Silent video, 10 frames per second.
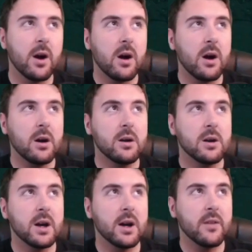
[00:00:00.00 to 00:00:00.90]
they are
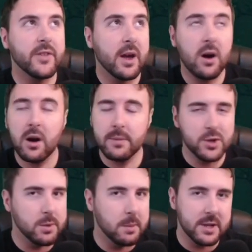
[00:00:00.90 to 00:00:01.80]
they are
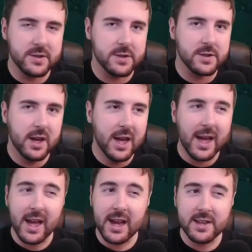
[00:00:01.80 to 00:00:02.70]
human blitzers.
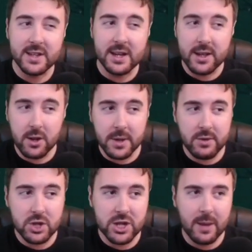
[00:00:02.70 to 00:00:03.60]
It is a little bit
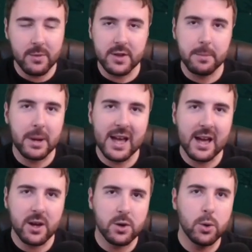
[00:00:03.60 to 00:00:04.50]
of a shame that the
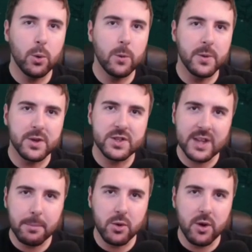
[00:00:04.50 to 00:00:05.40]
player called the
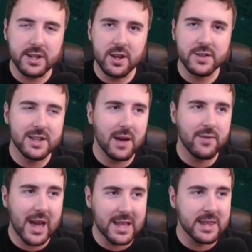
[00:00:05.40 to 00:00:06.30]
samurai doesn't
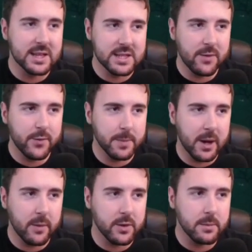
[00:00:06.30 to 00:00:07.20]
have anything different
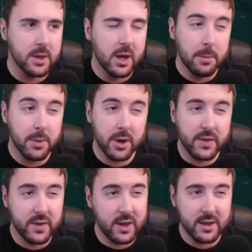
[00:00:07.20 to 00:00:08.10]
about them, but
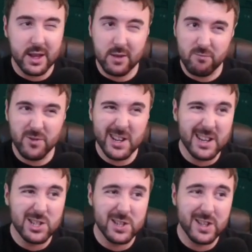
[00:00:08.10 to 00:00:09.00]
I think that
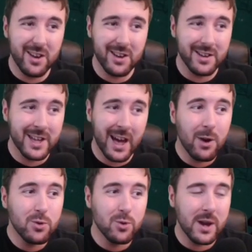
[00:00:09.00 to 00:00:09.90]
really just highlights
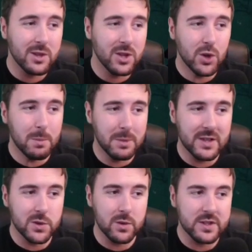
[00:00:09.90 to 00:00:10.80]
how great the human
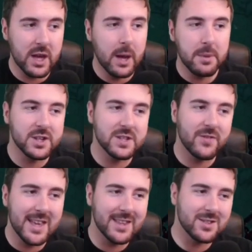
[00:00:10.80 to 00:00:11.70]
blitzer is because
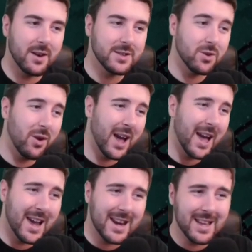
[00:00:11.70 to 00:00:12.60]
if these guys got
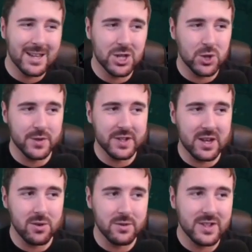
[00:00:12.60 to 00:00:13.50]
any additional
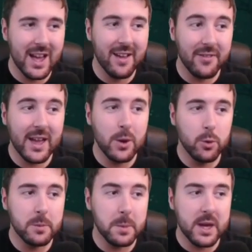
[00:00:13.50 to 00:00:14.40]
skills, they
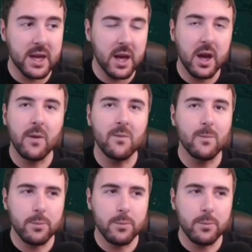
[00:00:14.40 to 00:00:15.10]
would be